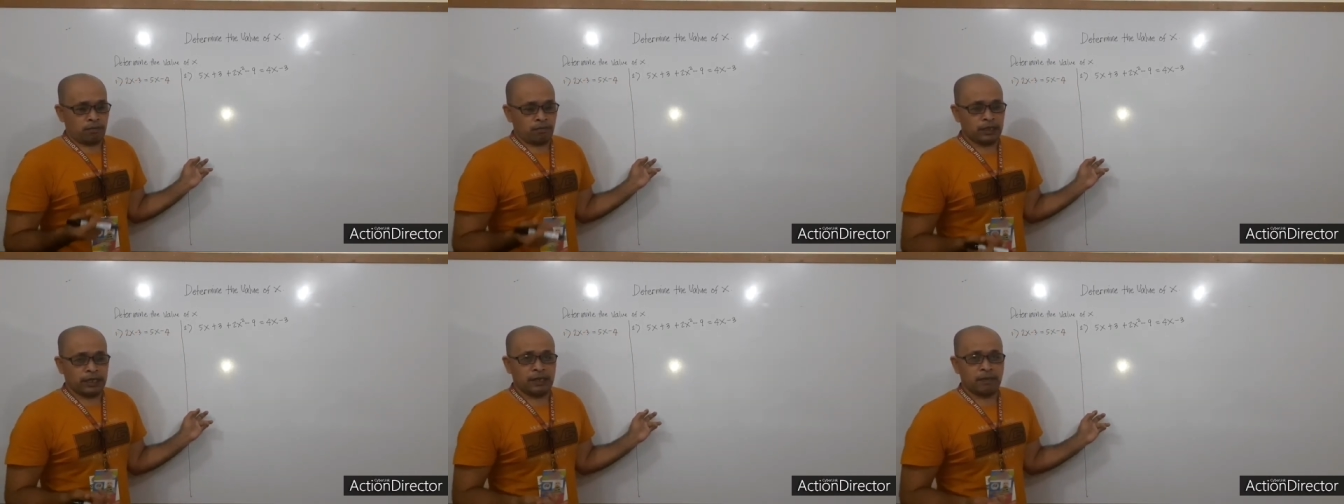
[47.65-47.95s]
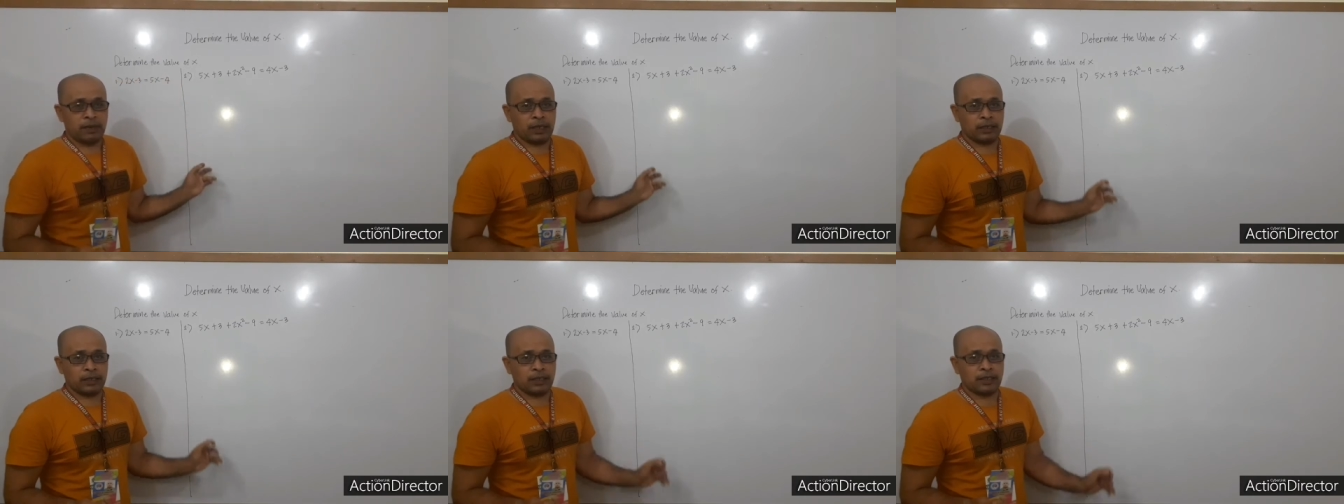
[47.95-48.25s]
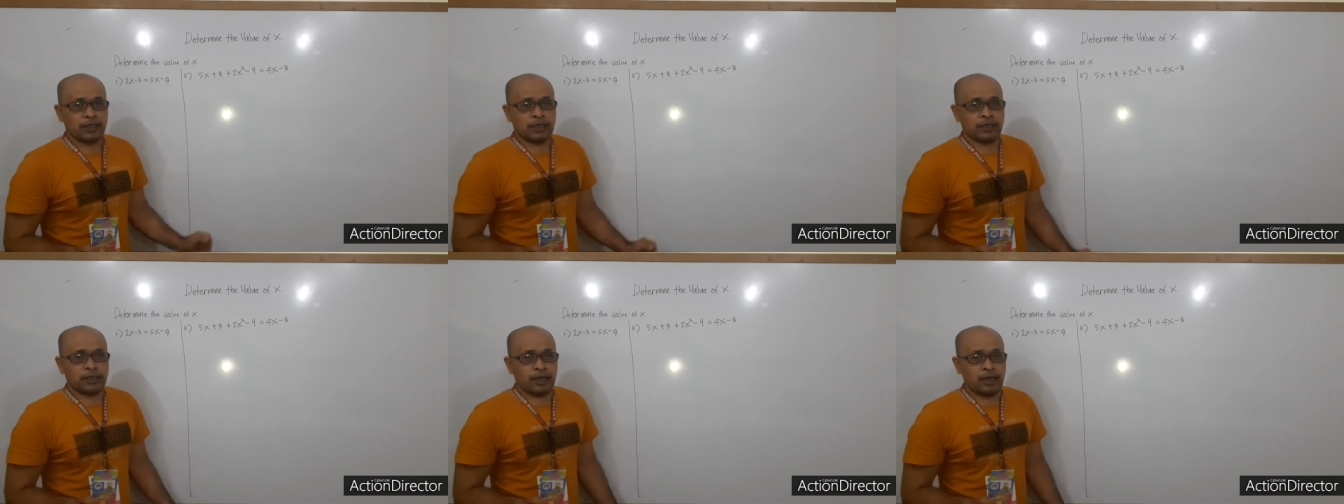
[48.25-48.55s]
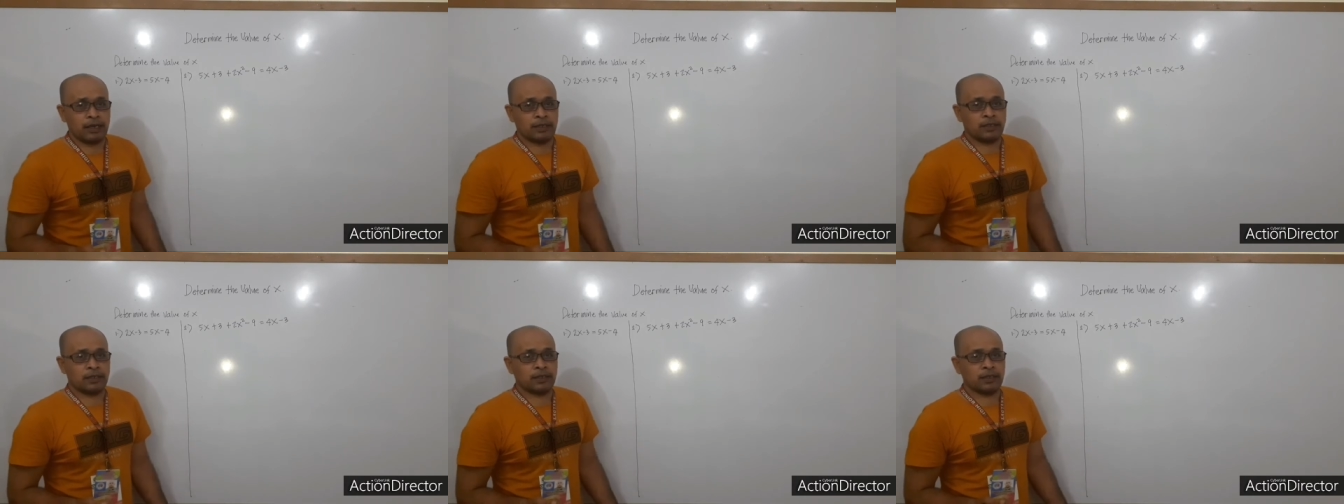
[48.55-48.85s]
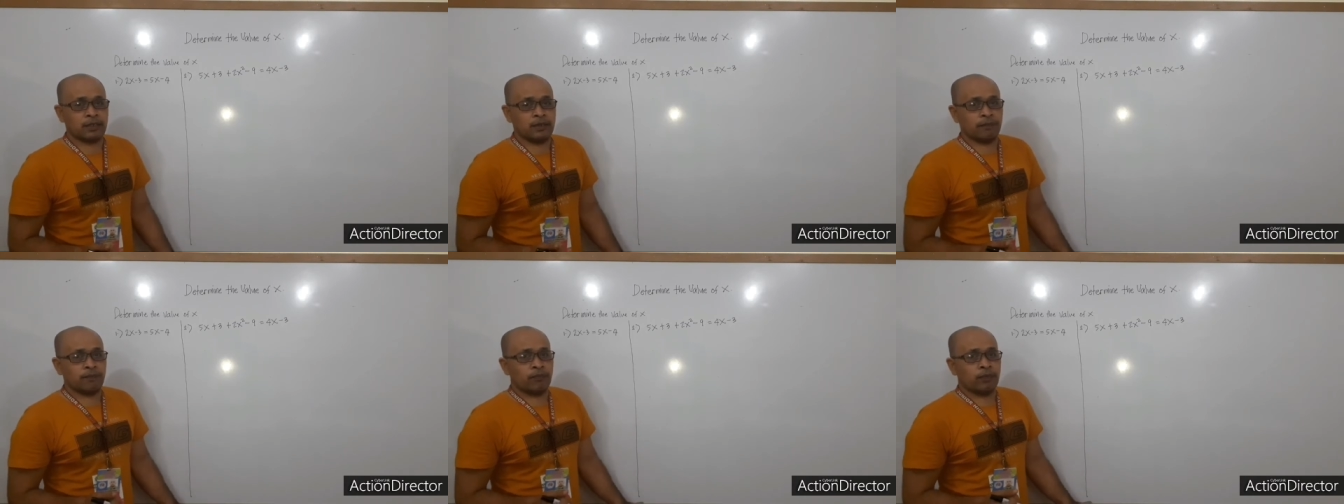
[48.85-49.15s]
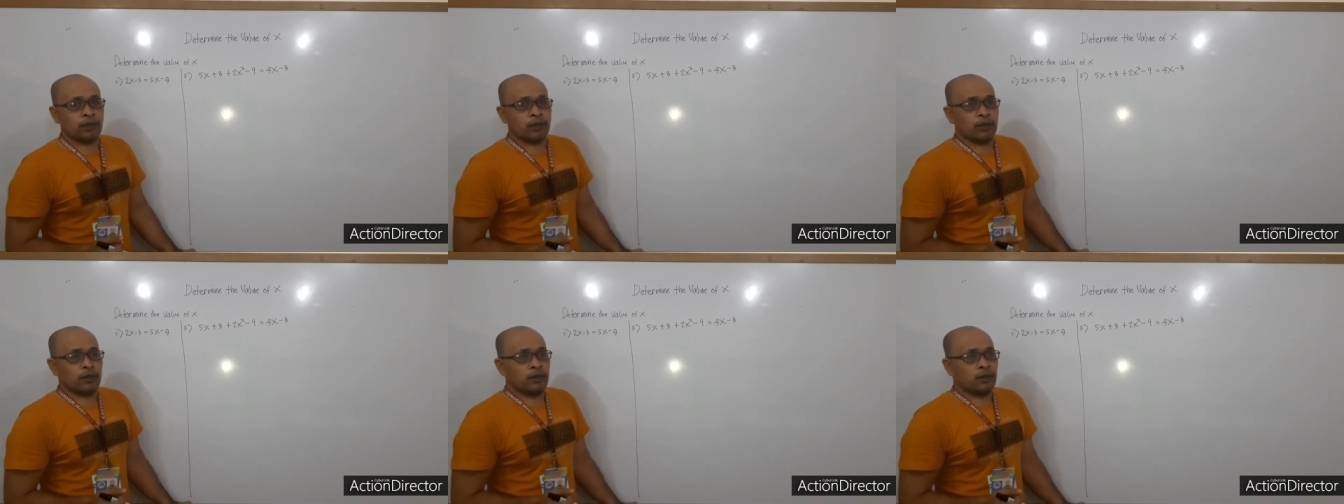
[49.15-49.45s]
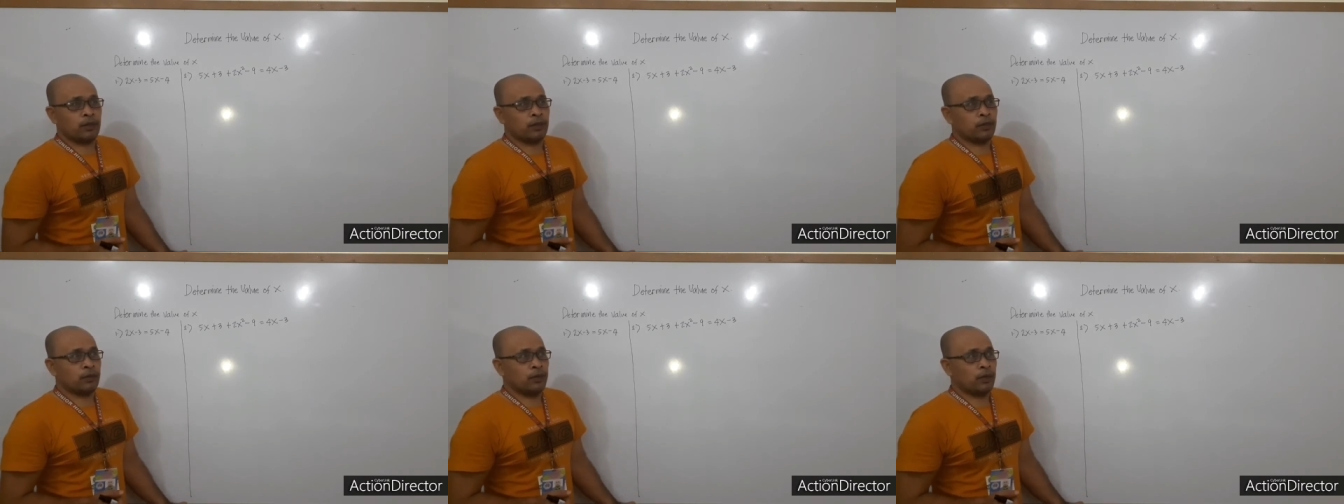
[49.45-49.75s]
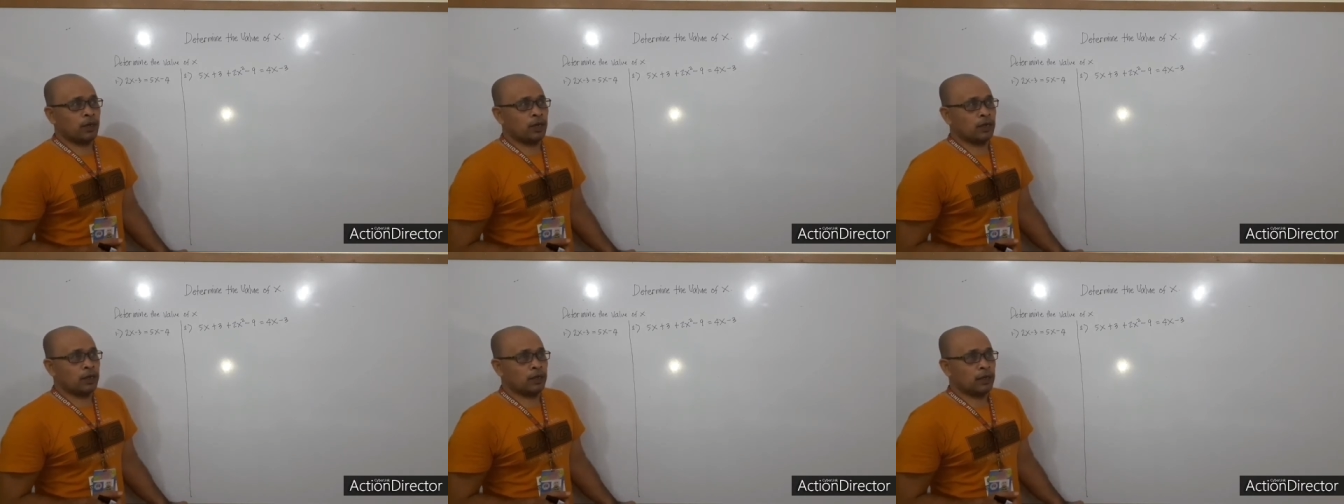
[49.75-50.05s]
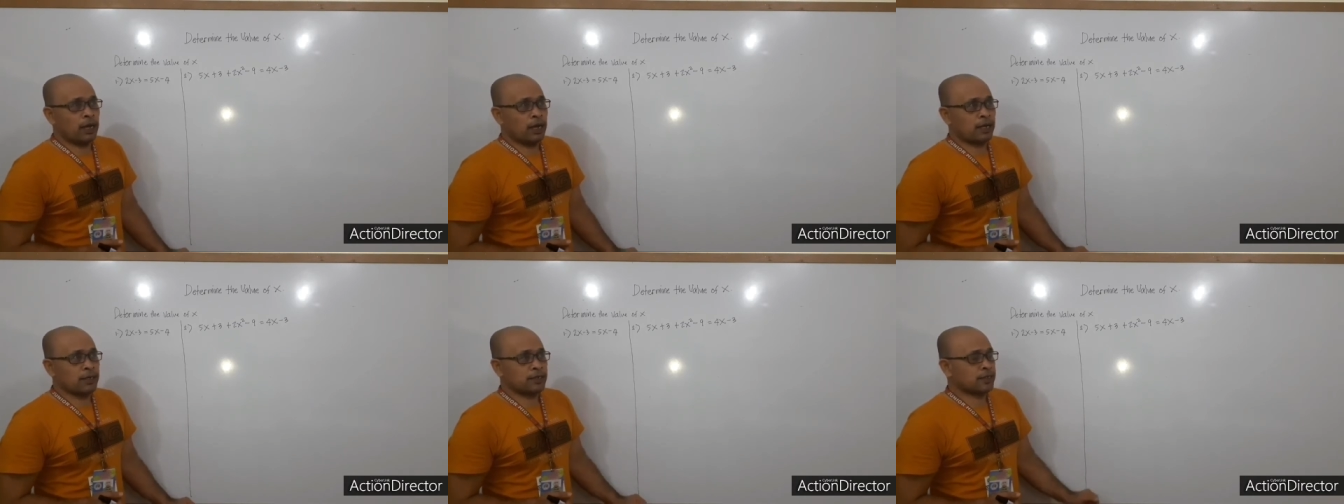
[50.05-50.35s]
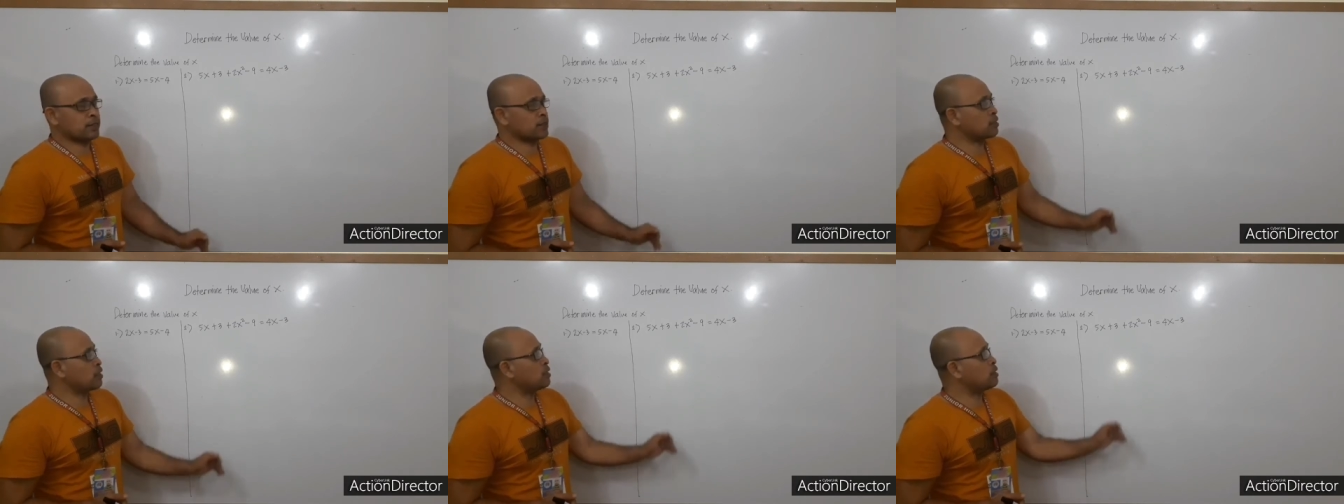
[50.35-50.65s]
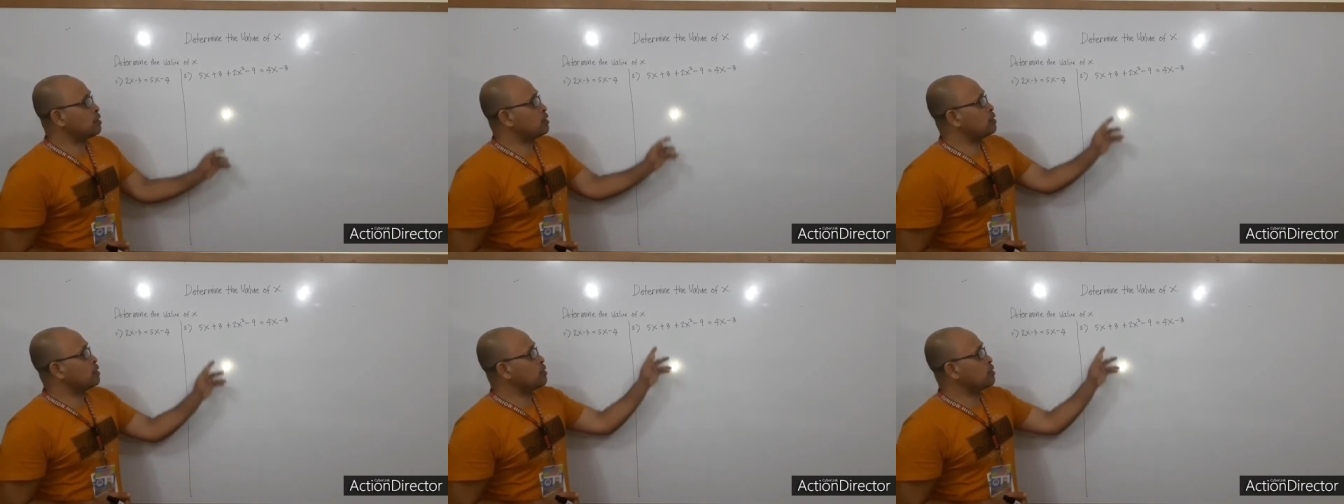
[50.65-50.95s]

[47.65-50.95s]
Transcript: mathematics class, you are asked